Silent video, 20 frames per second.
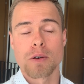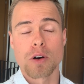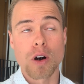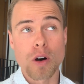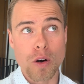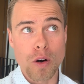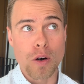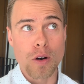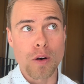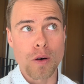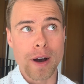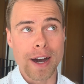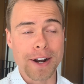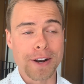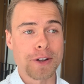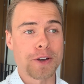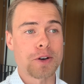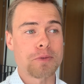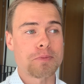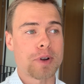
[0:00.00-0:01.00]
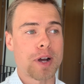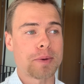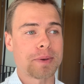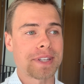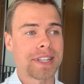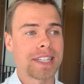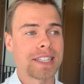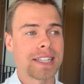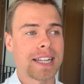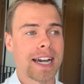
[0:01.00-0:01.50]
probably
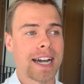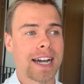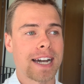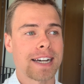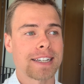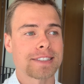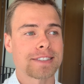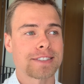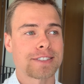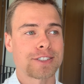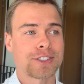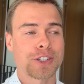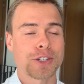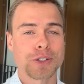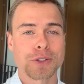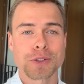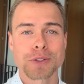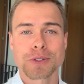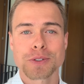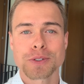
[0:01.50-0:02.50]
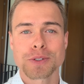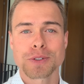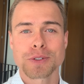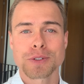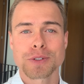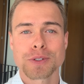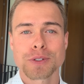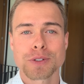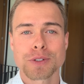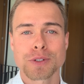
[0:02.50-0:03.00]
the last
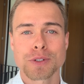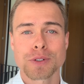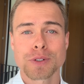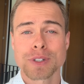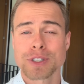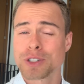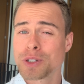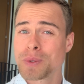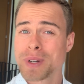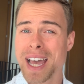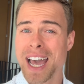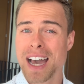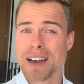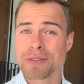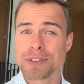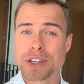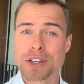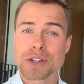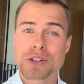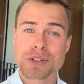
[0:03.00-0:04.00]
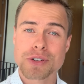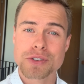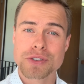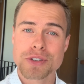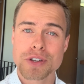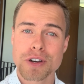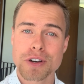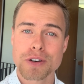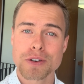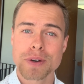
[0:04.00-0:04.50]
two and a half years or
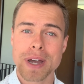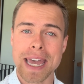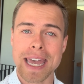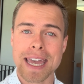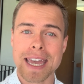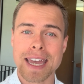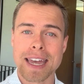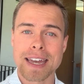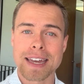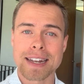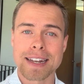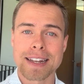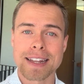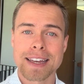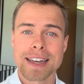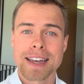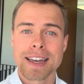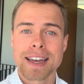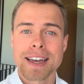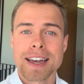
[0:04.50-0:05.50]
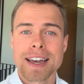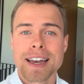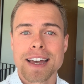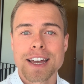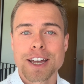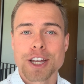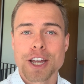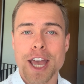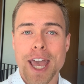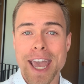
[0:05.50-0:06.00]
so. And
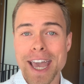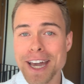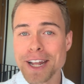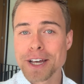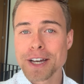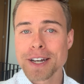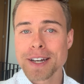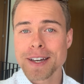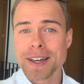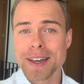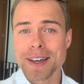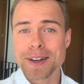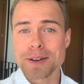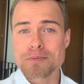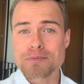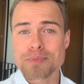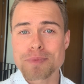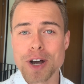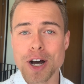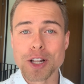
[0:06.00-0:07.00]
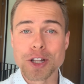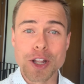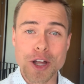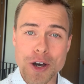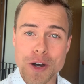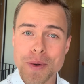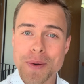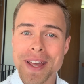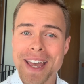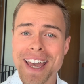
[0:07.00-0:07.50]
Anna
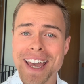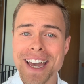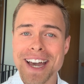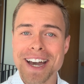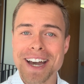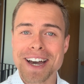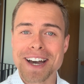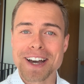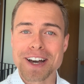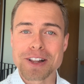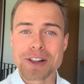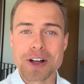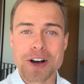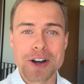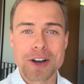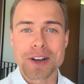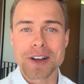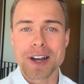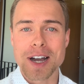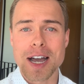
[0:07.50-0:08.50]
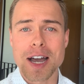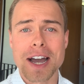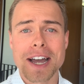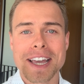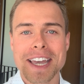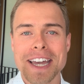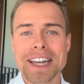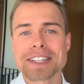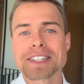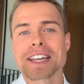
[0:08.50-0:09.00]
alone, I
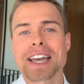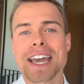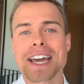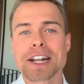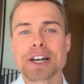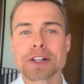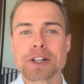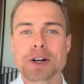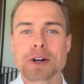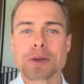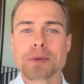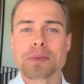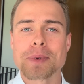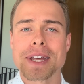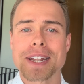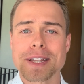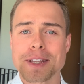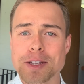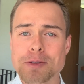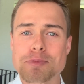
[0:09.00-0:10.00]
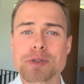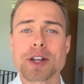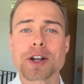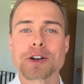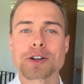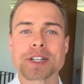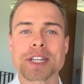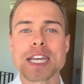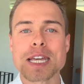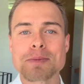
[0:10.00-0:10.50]
can't say Anna alone, it's been
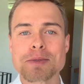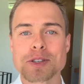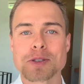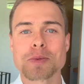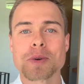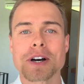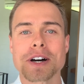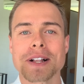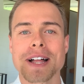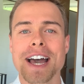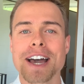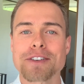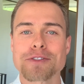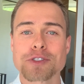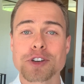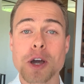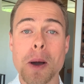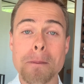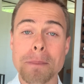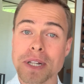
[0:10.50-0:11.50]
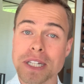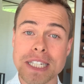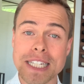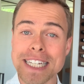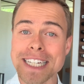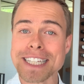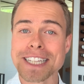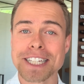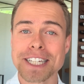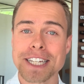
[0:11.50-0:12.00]
her team as well, have
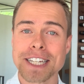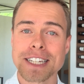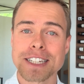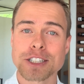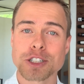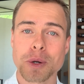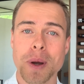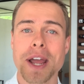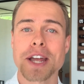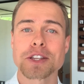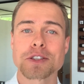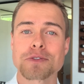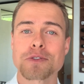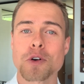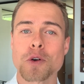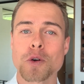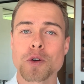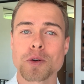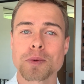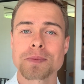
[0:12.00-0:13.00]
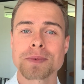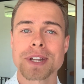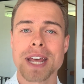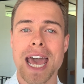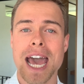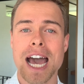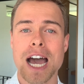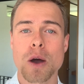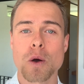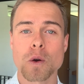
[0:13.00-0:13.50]
completely transformed
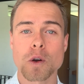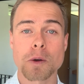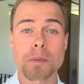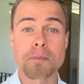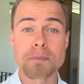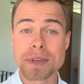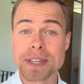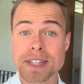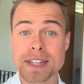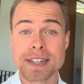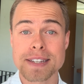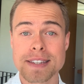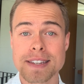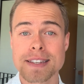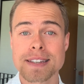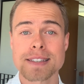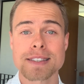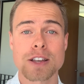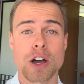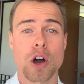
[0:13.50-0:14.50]
our businesses,